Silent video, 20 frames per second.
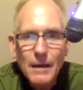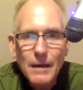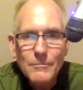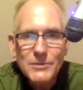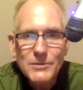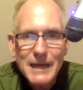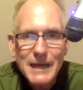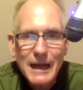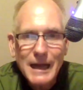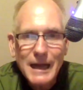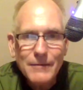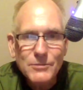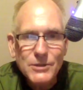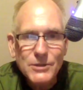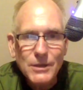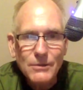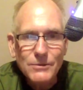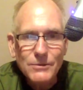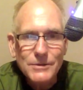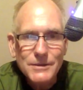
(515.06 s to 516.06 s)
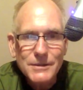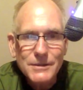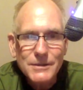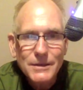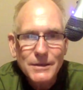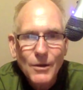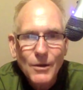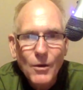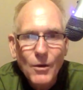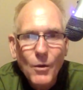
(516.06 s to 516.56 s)
comes time zones.
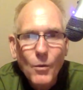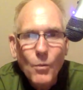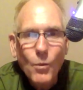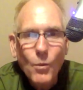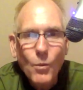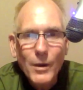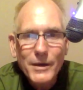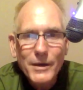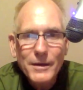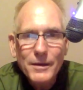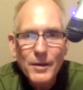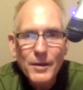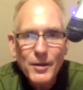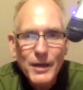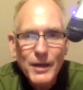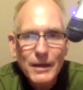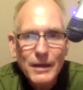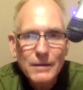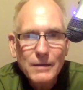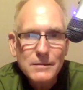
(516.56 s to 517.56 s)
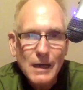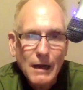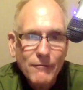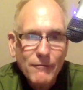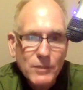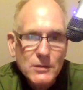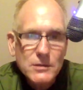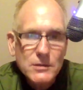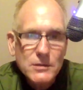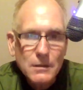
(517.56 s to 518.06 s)
One of the things,
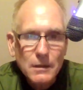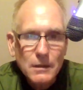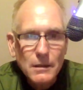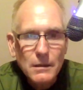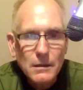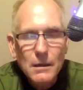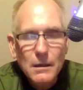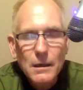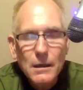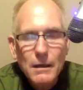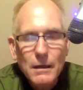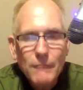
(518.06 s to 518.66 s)
obviously,